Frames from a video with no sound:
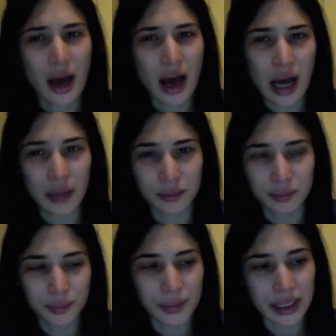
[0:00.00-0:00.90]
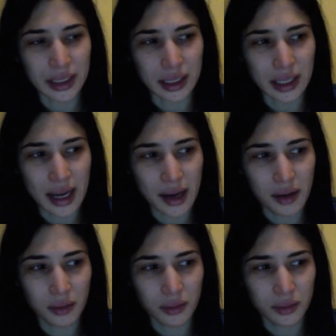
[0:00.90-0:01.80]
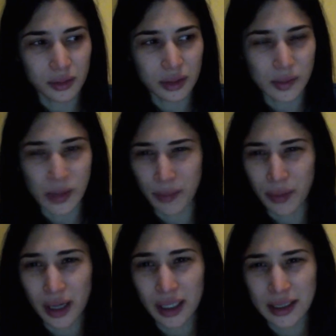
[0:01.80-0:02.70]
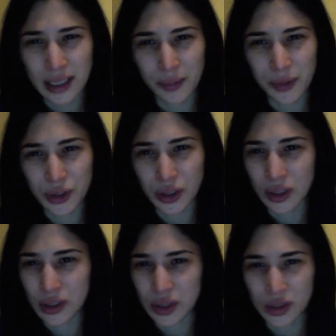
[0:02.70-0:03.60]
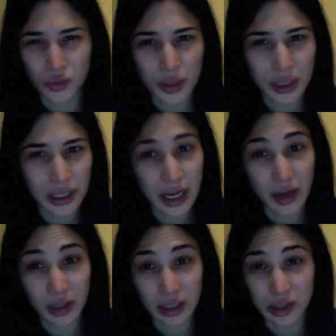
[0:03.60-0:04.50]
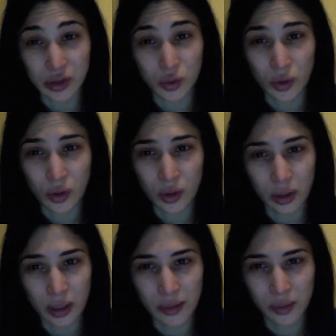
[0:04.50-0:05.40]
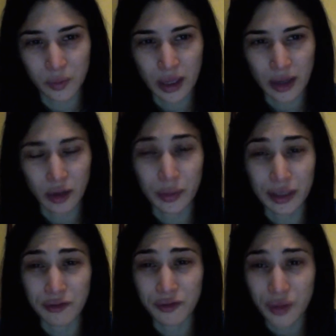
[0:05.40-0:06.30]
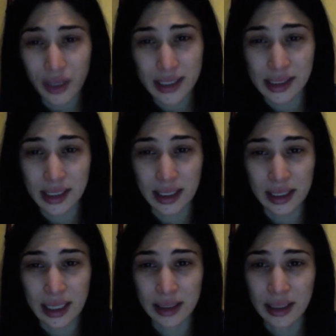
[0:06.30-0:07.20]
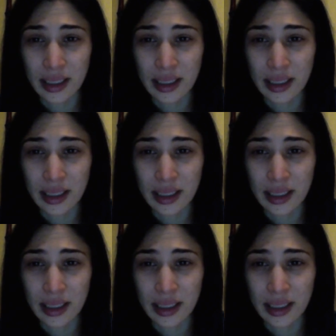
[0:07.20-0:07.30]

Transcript: but now just my body temperature is just really out of control. I'll be freezing and then